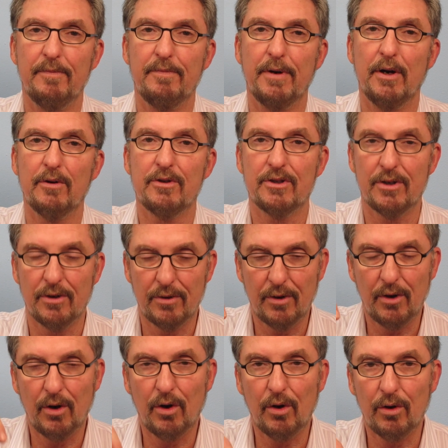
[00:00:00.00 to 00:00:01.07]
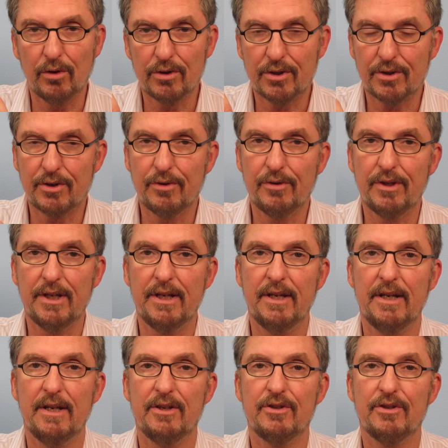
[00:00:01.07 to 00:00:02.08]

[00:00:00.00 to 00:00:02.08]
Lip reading: pokes holes through the